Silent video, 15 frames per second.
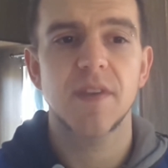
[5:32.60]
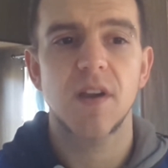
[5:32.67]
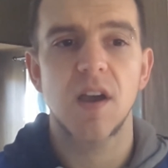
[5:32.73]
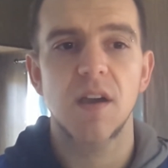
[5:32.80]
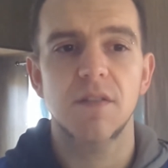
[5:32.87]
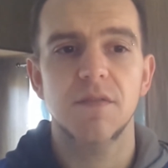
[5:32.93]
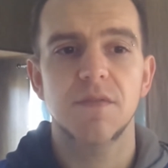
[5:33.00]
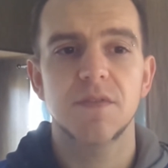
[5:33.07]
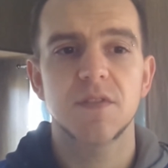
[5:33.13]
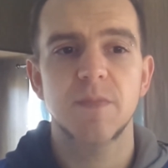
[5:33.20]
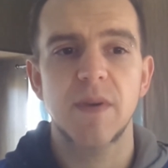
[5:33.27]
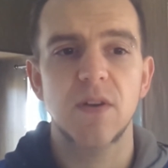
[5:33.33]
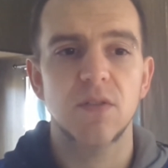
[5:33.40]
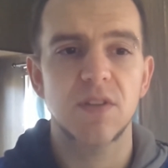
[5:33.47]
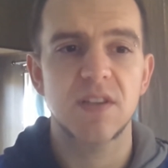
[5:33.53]
I've
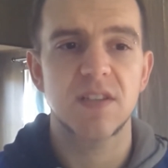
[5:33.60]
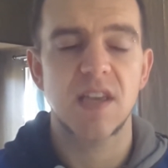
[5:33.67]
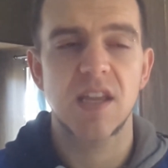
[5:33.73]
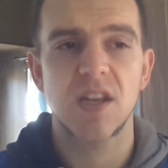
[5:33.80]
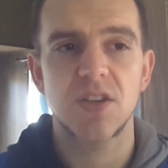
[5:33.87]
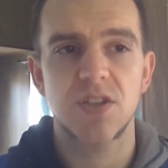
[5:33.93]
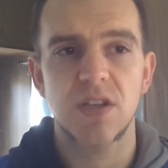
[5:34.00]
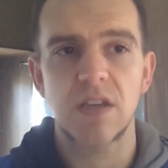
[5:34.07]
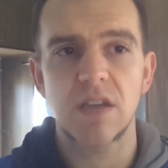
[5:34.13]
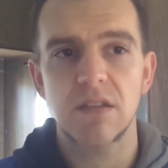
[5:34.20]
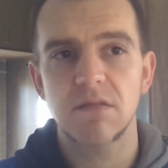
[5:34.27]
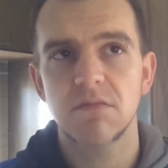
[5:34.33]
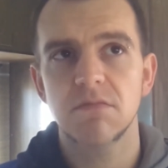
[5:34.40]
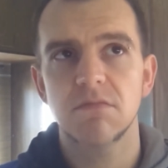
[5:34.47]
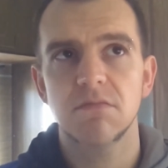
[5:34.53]
spent all this energy
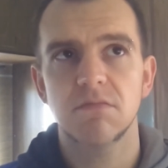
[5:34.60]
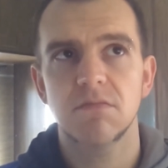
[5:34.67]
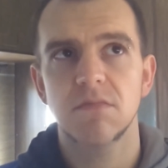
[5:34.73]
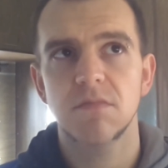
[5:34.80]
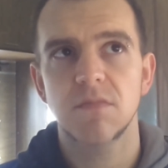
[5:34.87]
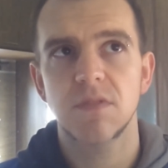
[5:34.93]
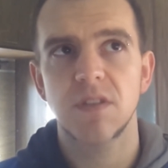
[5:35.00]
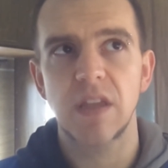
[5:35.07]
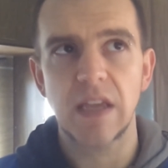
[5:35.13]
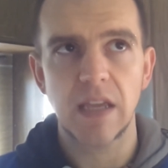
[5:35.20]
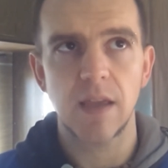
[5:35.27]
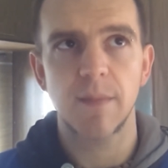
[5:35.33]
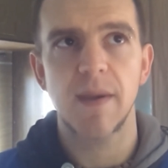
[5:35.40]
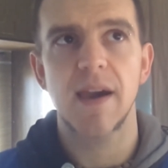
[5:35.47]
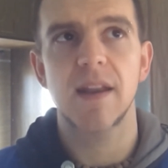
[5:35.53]

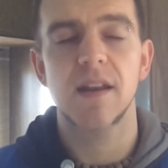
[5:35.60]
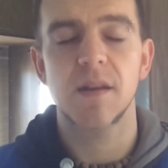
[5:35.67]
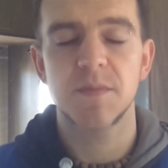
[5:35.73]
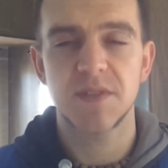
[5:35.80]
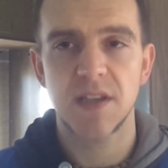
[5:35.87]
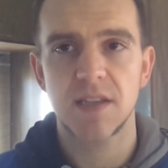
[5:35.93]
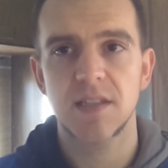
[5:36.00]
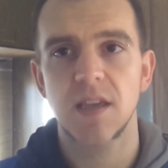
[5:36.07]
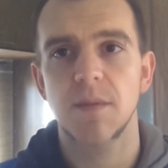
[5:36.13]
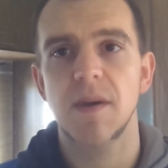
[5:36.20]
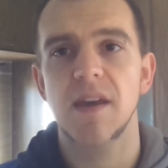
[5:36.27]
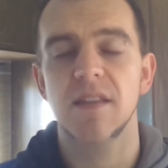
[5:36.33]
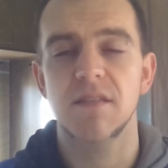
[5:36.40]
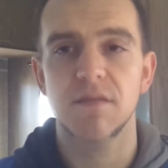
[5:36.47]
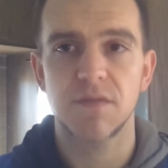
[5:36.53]
thinking about it, obsessing
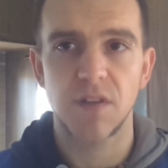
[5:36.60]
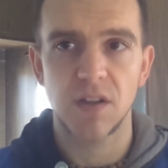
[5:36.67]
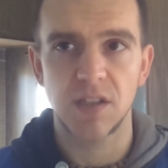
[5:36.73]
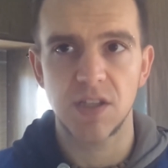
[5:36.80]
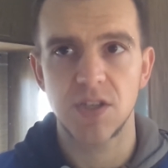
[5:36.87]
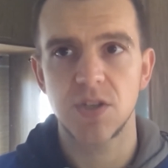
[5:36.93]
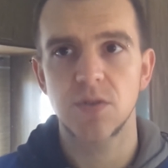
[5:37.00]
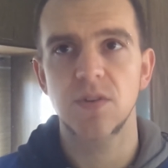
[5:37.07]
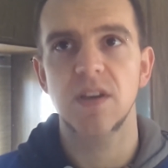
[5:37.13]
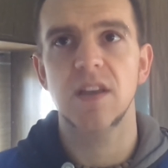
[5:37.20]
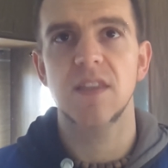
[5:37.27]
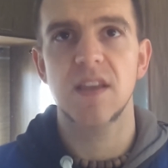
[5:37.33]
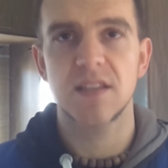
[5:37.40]
about it, and then finally doing it.